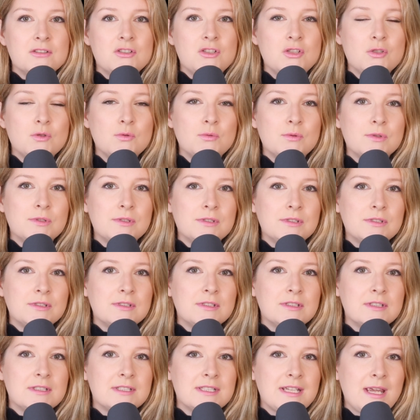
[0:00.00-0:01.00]

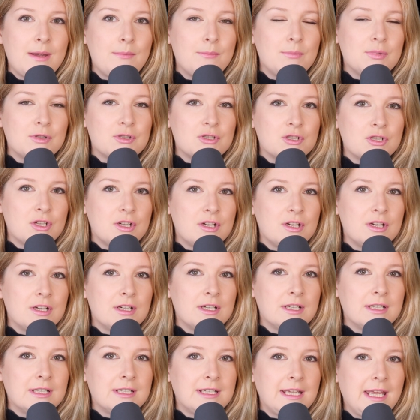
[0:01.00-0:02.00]
dual
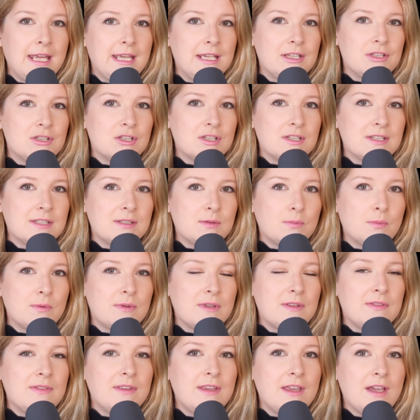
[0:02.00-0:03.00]
temperature gauges
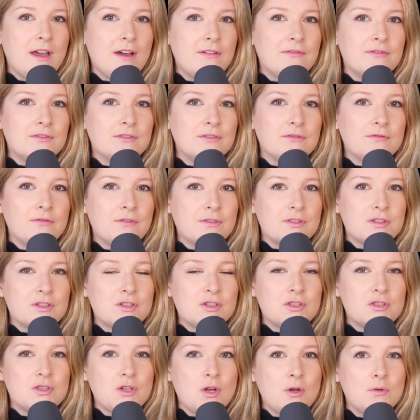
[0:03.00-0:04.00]
within the oven for the
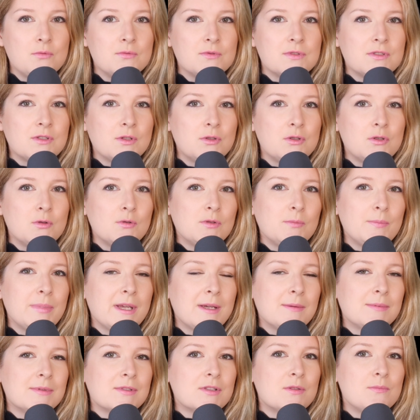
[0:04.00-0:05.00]
stone. So you'll
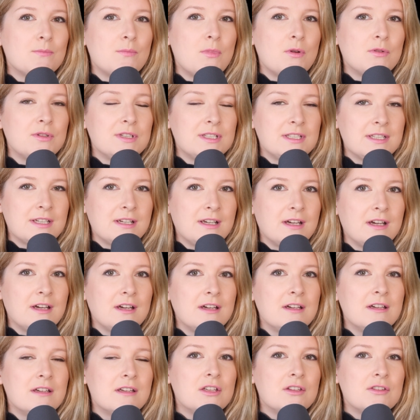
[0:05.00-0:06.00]
be able to
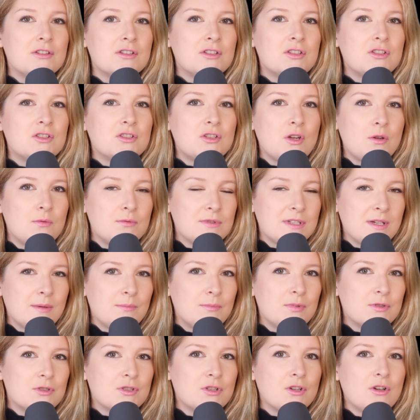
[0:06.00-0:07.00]
monitor the stone
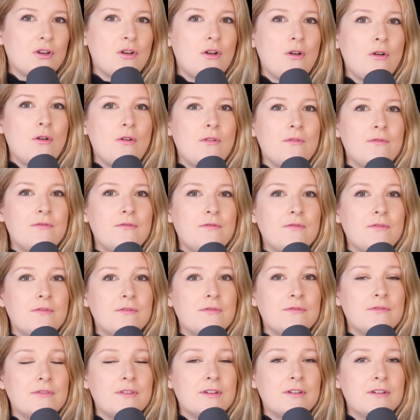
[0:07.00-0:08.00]
temperature of
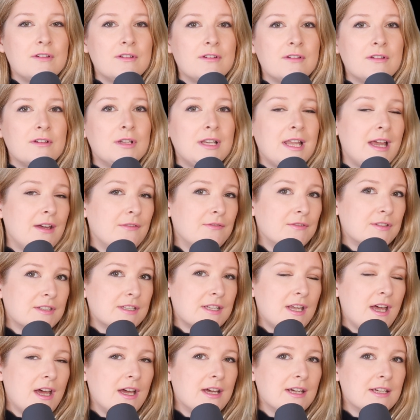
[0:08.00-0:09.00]
the left
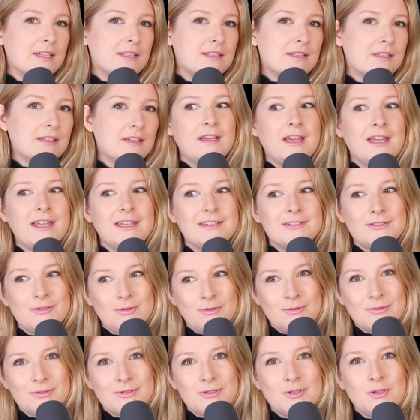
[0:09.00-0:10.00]
side and
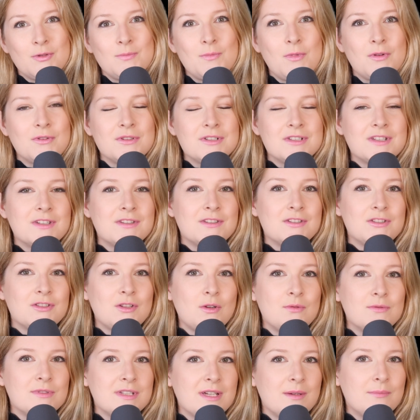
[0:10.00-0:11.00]
also monitor the
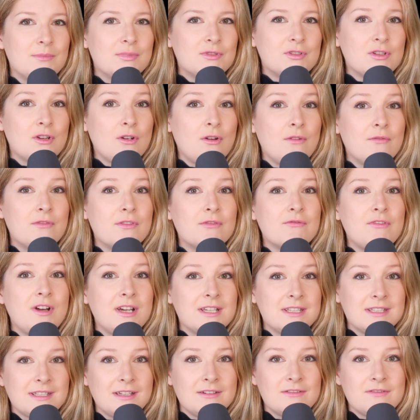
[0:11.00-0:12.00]
stone temperature of the
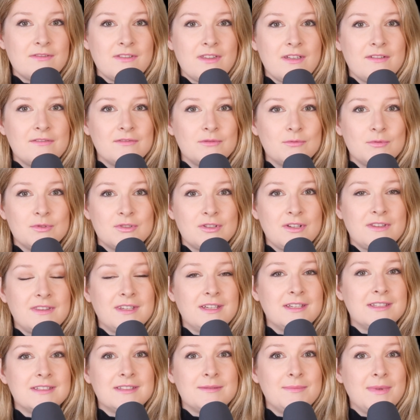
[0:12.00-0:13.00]
right side of the oven, which I
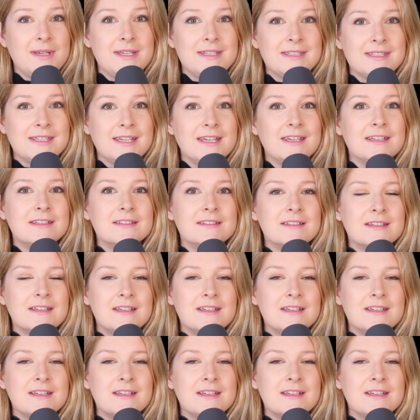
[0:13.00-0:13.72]
think is amazing.